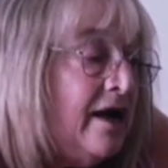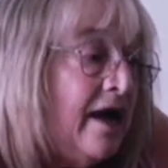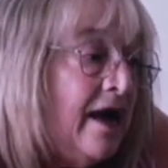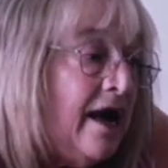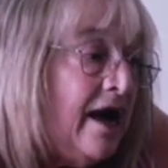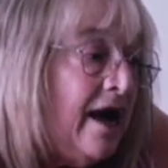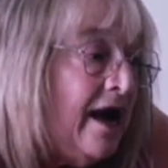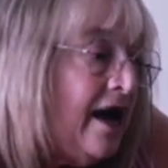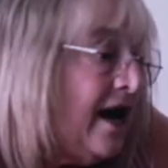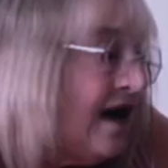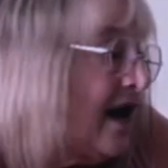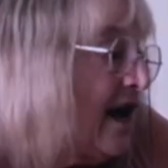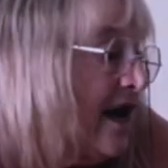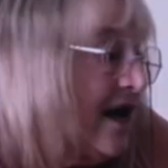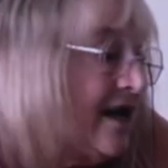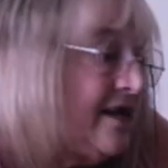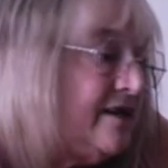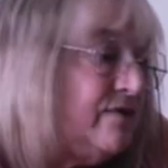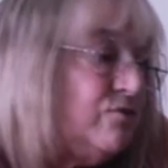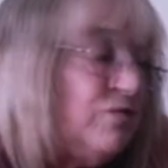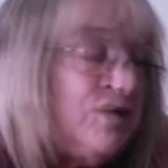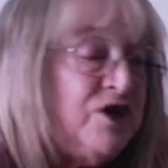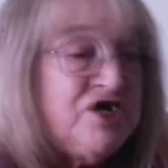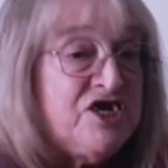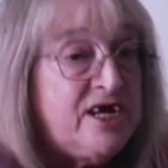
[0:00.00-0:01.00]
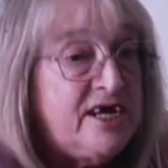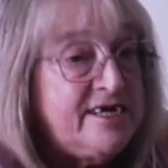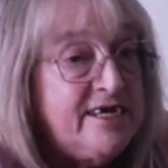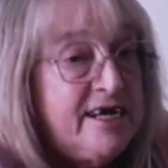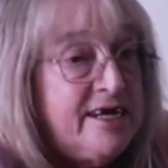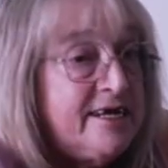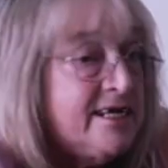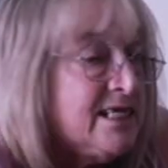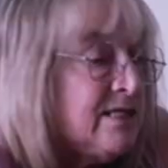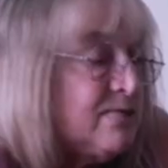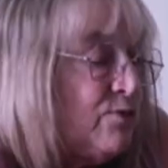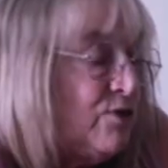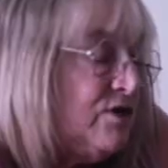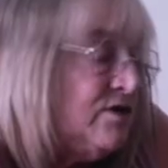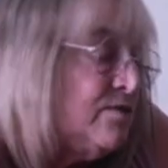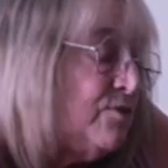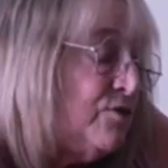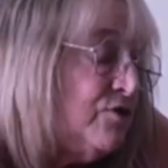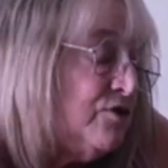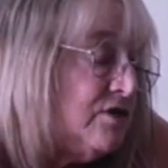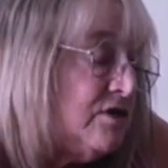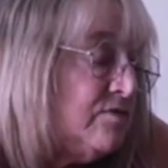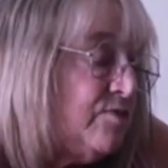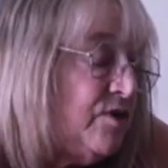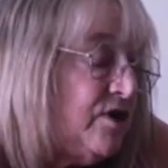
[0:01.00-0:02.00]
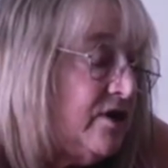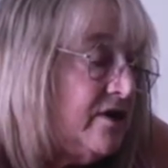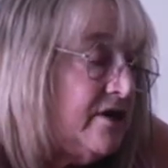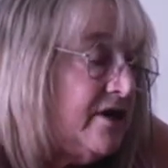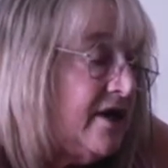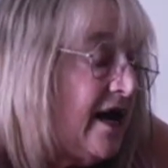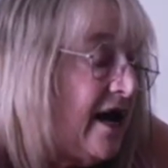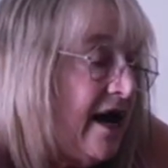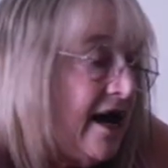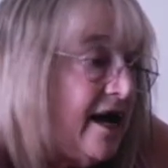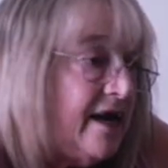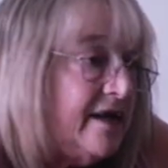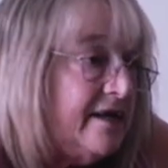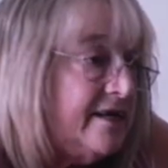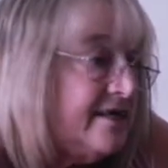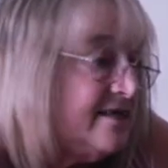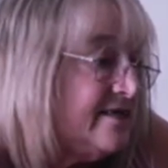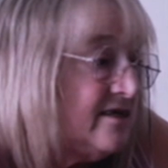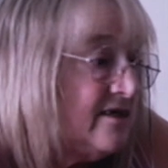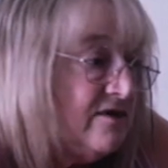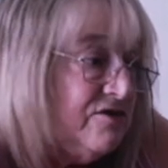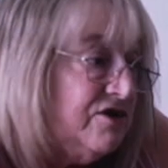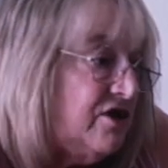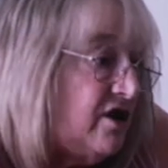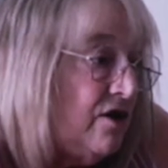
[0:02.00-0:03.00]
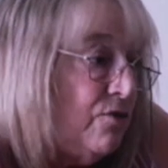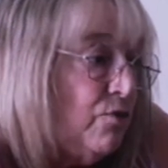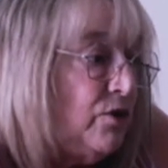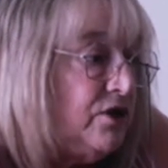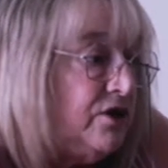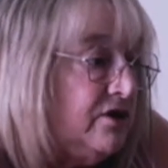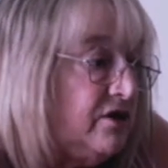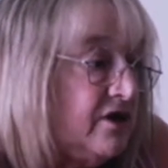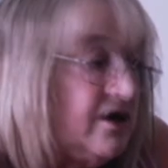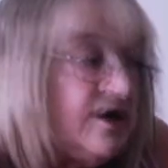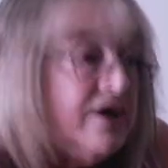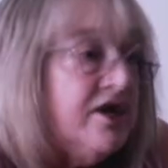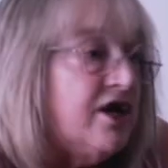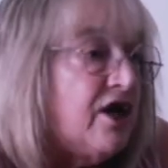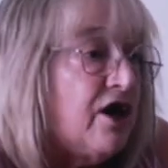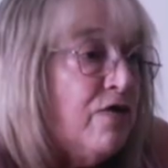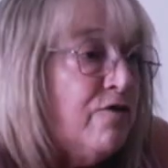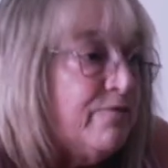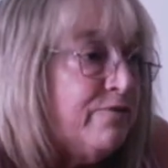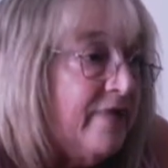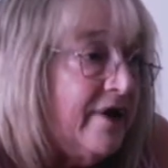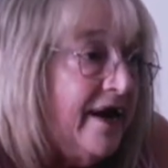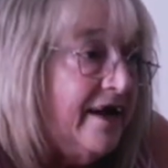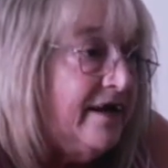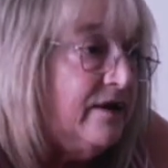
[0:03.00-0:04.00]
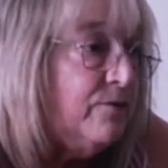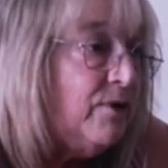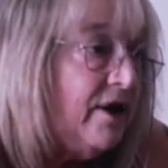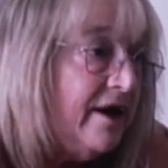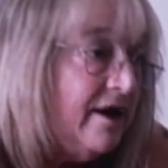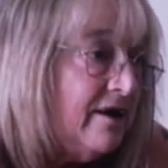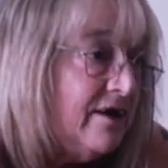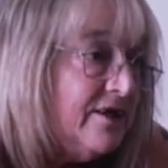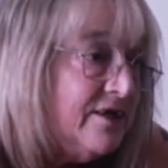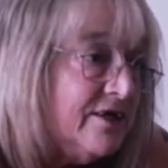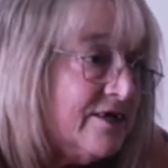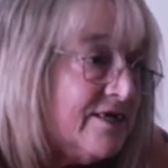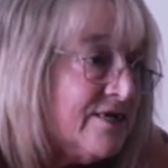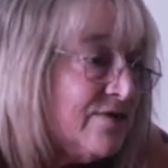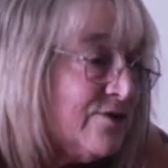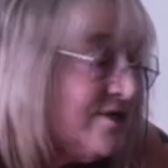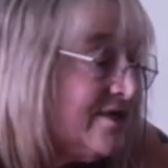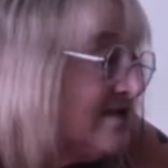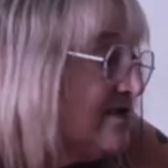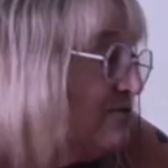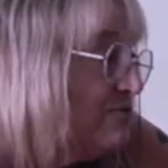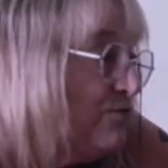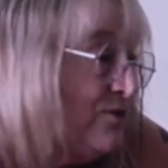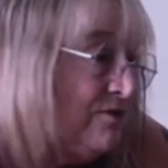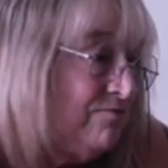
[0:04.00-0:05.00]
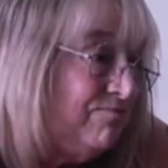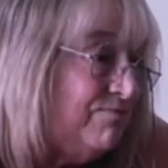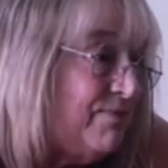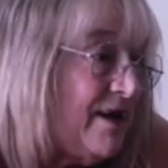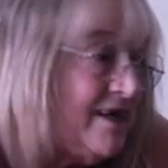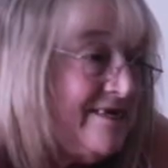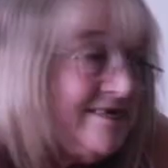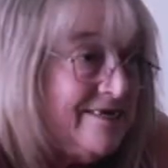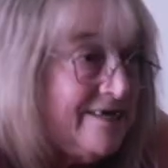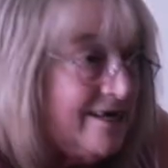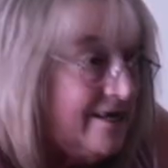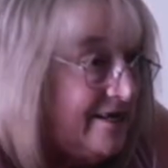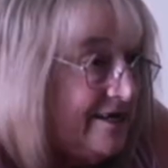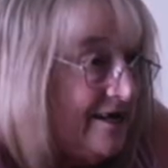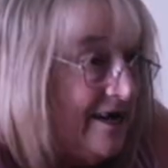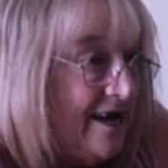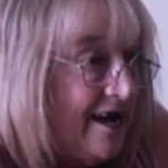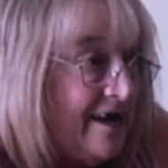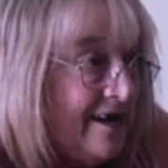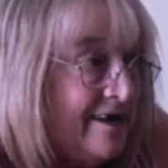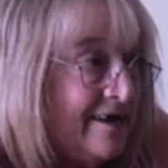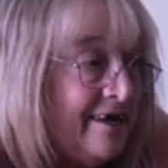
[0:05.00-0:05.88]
And which I did, I spoke to my husband, and he said, you know, well, we're going to go for it anyway, aren't we? So I said, well, basically, yeah.